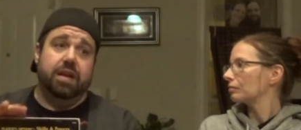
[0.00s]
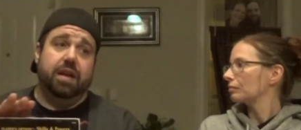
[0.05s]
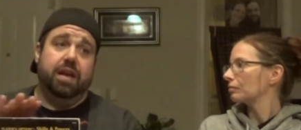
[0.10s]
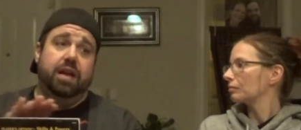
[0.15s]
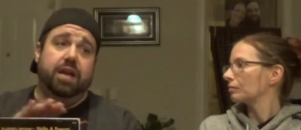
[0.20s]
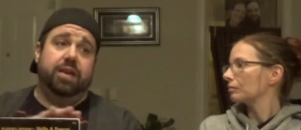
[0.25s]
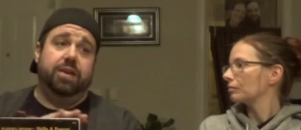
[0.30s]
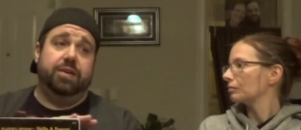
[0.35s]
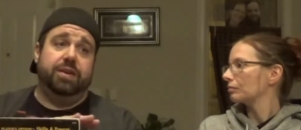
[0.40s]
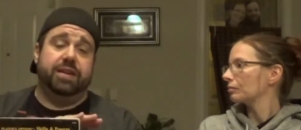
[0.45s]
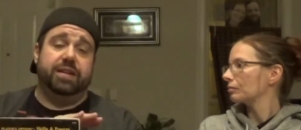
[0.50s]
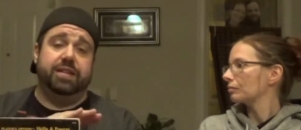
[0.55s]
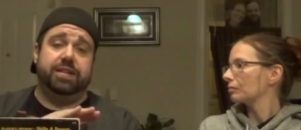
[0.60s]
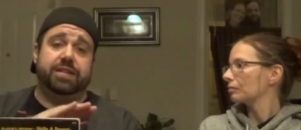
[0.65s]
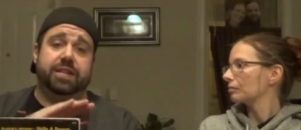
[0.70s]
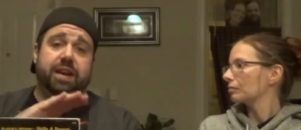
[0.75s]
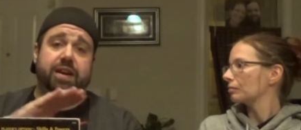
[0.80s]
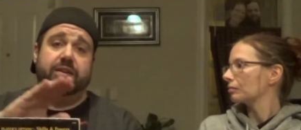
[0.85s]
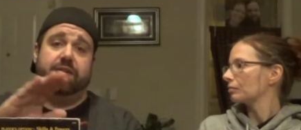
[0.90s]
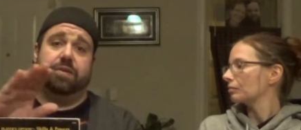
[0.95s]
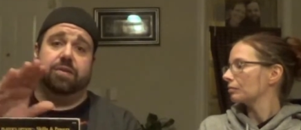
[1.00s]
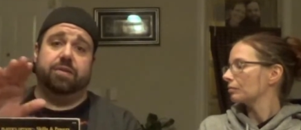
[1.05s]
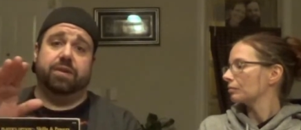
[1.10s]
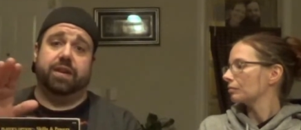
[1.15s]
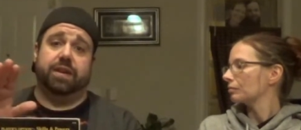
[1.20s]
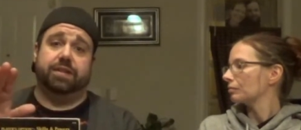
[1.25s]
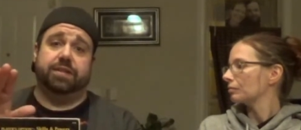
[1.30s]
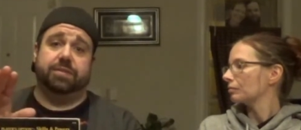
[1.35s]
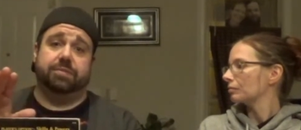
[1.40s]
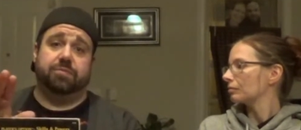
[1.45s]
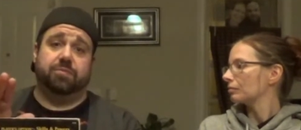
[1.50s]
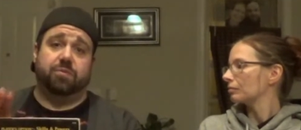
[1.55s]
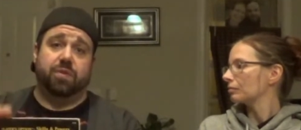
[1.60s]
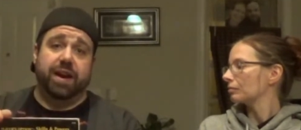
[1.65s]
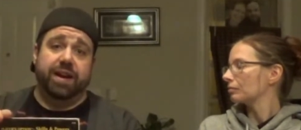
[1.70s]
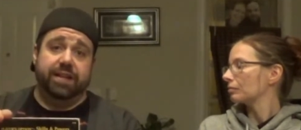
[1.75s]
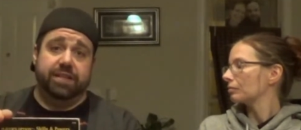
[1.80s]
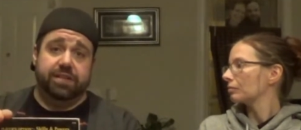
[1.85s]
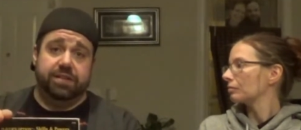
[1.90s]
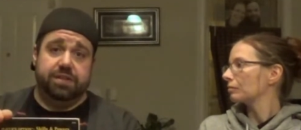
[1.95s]
Speaker 1: You can design your own custom
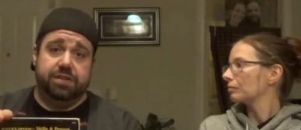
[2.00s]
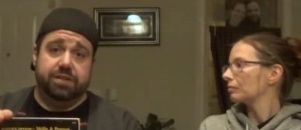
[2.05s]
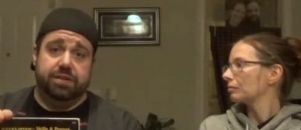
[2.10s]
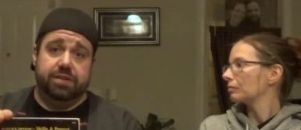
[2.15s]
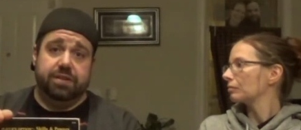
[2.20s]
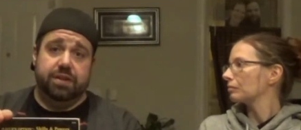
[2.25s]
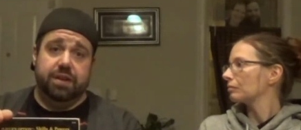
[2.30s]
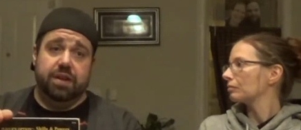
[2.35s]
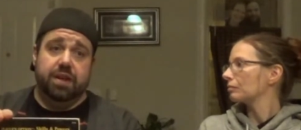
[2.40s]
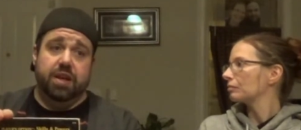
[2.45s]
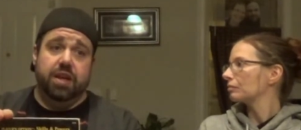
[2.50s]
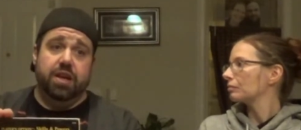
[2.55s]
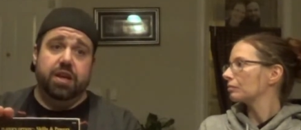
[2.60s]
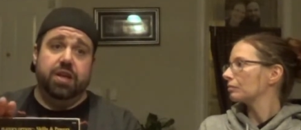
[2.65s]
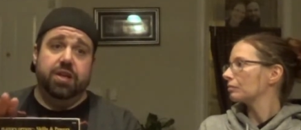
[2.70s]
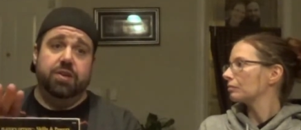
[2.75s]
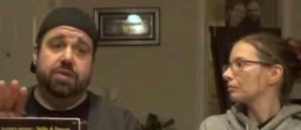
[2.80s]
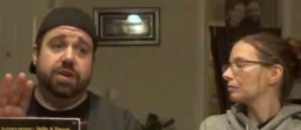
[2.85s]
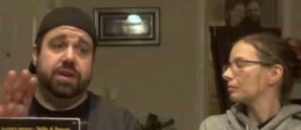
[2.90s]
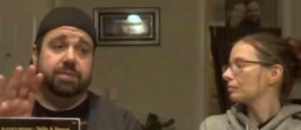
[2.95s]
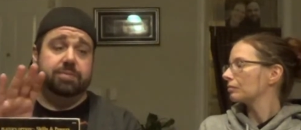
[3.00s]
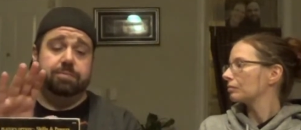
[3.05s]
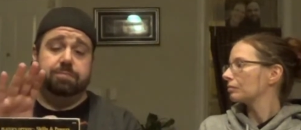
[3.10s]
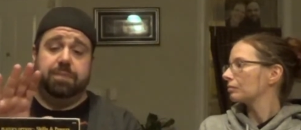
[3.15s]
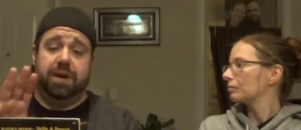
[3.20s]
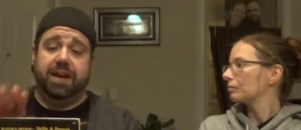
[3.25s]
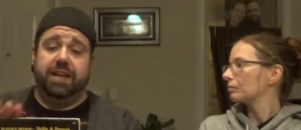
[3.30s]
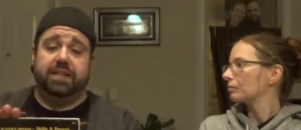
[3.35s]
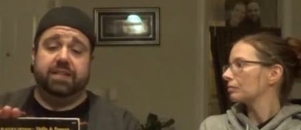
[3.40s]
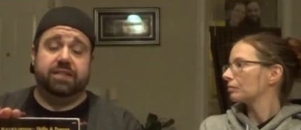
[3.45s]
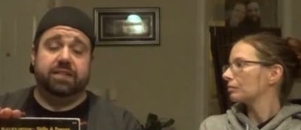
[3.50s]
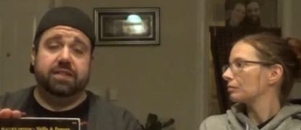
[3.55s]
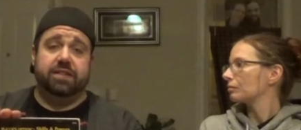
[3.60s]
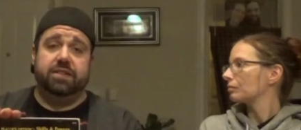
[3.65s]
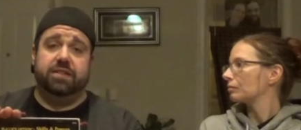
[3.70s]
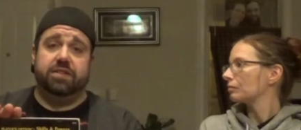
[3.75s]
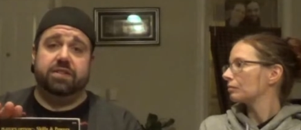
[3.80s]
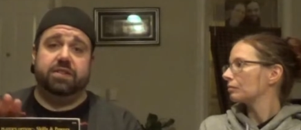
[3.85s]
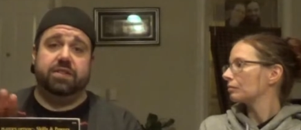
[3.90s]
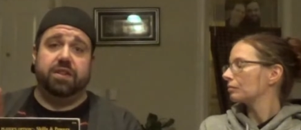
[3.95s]
race. You can basically
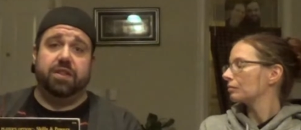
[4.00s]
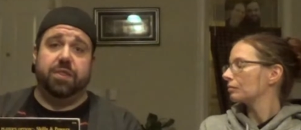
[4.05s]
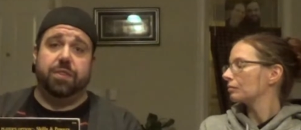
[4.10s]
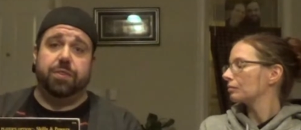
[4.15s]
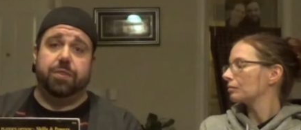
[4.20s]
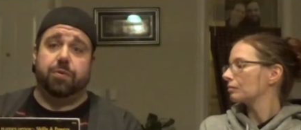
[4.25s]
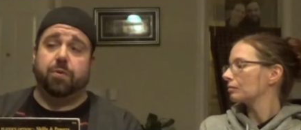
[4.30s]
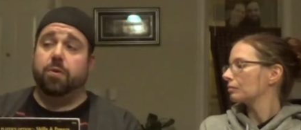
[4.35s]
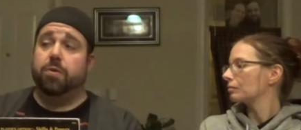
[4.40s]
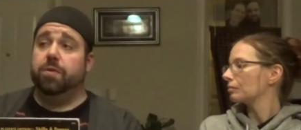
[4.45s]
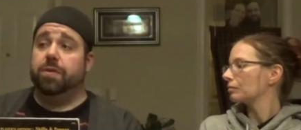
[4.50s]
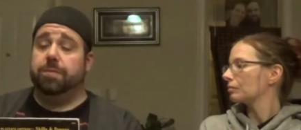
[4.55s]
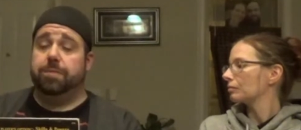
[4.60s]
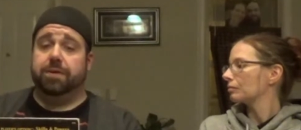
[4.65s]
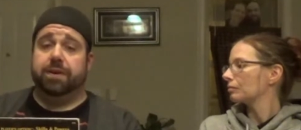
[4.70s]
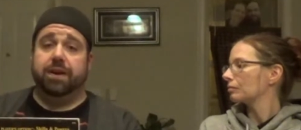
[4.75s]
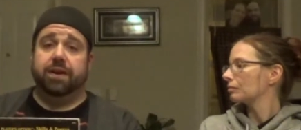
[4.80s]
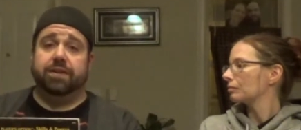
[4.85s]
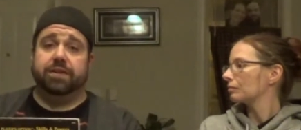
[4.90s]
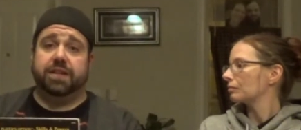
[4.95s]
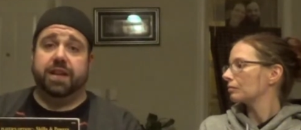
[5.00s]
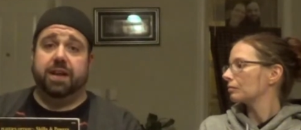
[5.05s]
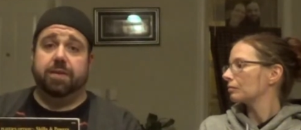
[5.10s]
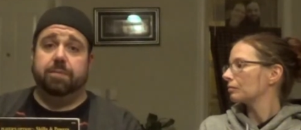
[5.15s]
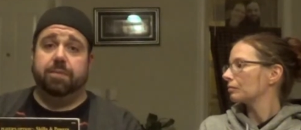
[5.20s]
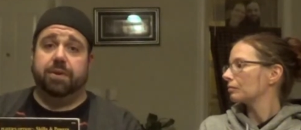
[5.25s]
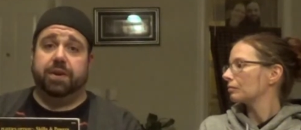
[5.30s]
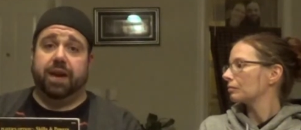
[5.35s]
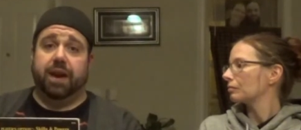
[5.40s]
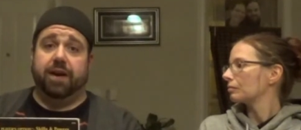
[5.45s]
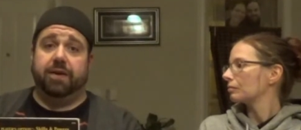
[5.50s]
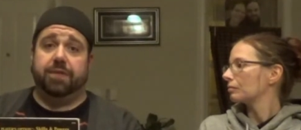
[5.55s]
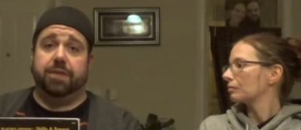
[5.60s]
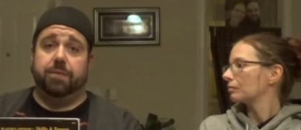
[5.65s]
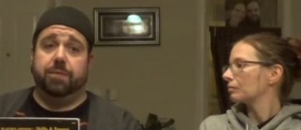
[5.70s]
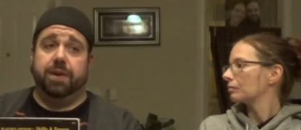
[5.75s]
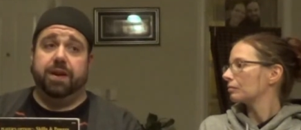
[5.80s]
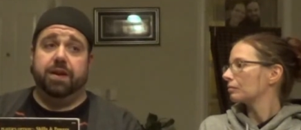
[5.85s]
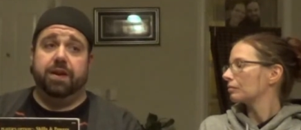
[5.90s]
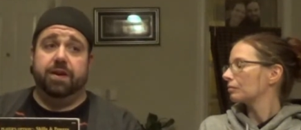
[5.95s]
just throw the player's handbook out the
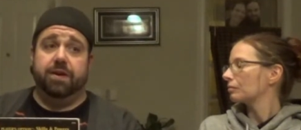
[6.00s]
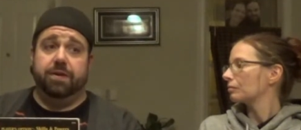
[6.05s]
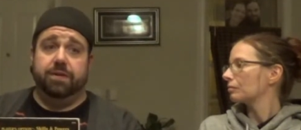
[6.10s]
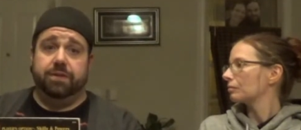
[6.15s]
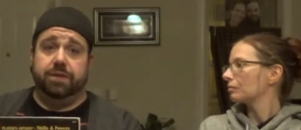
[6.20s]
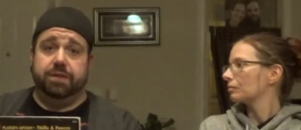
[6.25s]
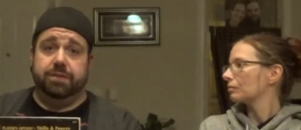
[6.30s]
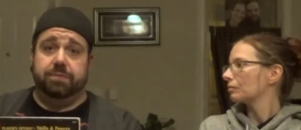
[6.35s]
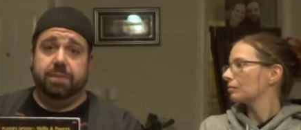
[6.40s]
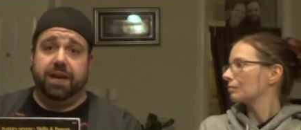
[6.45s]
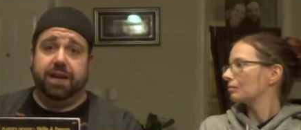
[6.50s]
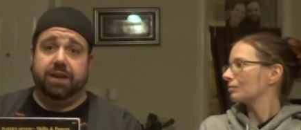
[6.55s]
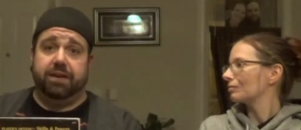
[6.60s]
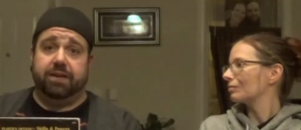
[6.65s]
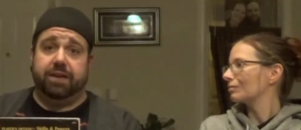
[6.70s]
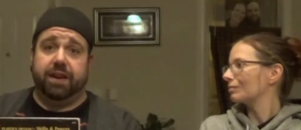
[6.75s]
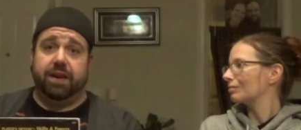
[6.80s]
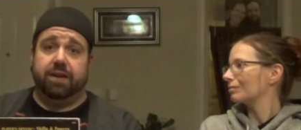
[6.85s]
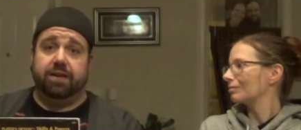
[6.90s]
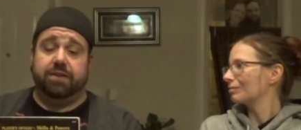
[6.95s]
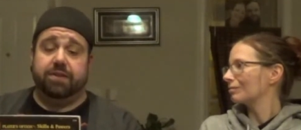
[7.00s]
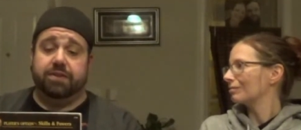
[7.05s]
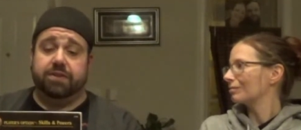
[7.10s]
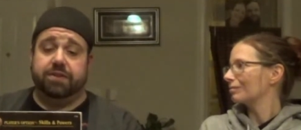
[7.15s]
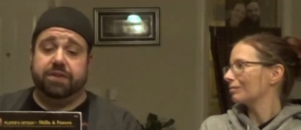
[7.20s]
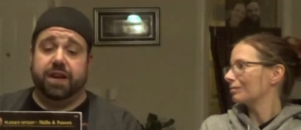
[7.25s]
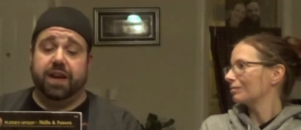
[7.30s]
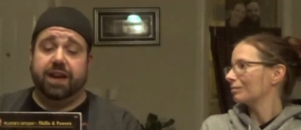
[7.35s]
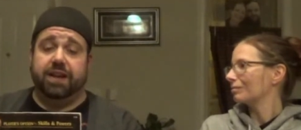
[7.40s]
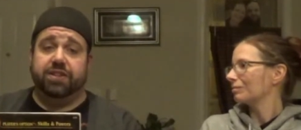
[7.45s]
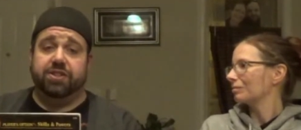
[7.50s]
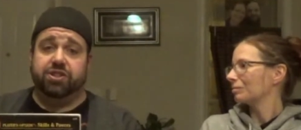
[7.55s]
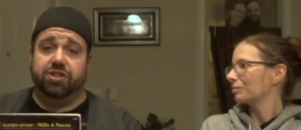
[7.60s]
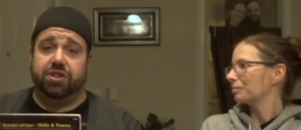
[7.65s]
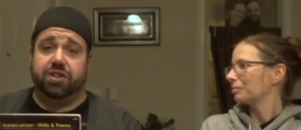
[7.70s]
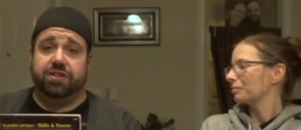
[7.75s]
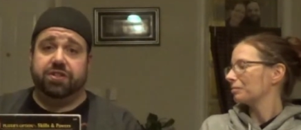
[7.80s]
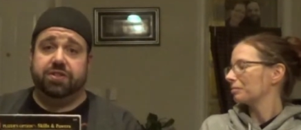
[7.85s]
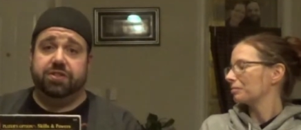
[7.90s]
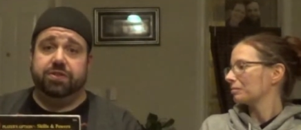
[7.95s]
window to make your characters and
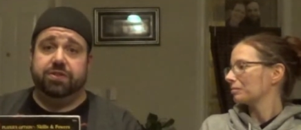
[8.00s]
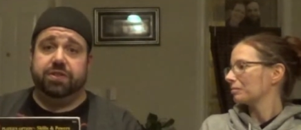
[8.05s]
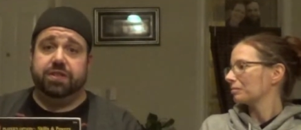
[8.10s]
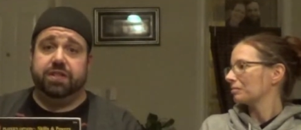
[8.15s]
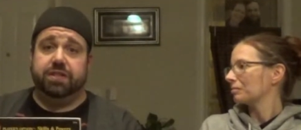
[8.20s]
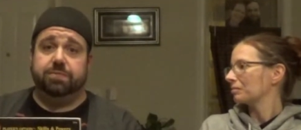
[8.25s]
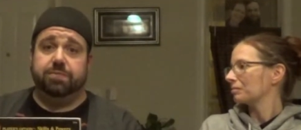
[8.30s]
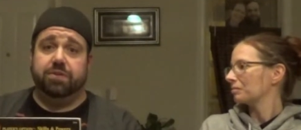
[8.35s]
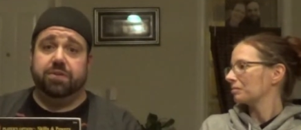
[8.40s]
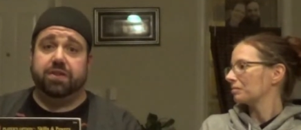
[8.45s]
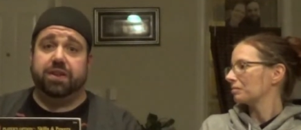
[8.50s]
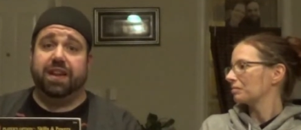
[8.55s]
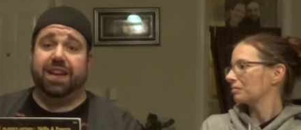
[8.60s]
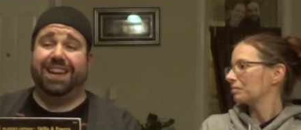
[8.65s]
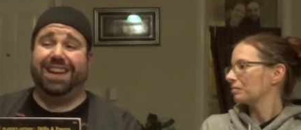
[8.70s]
just use this book and